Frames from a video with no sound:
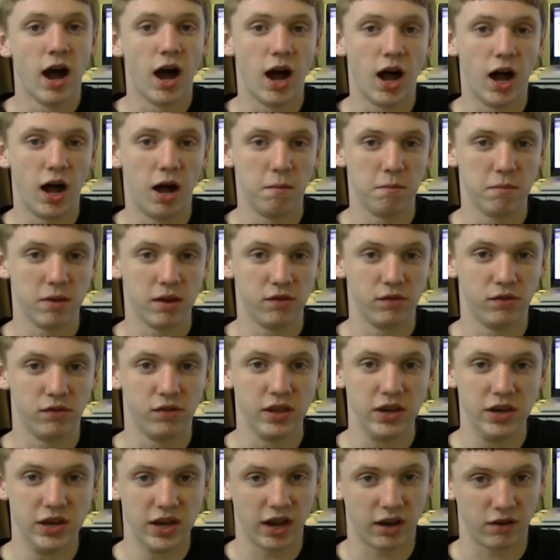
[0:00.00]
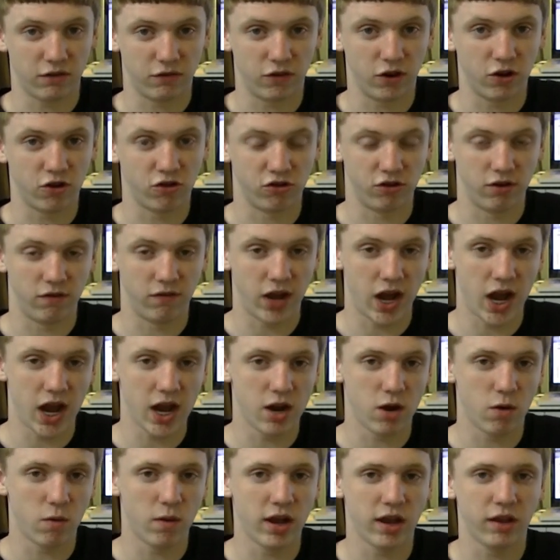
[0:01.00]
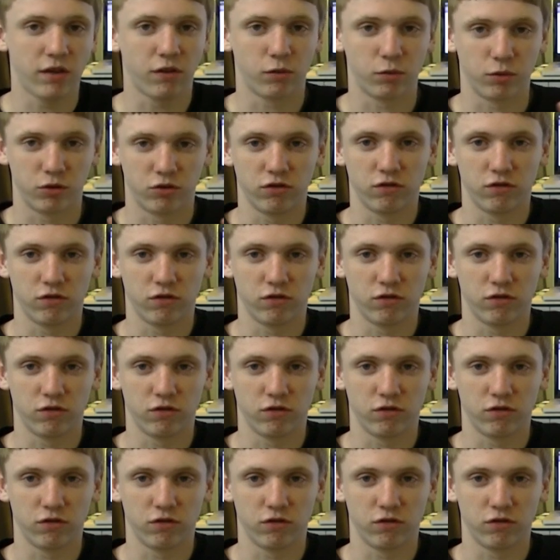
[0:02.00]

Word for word: um, is the next version of iOS,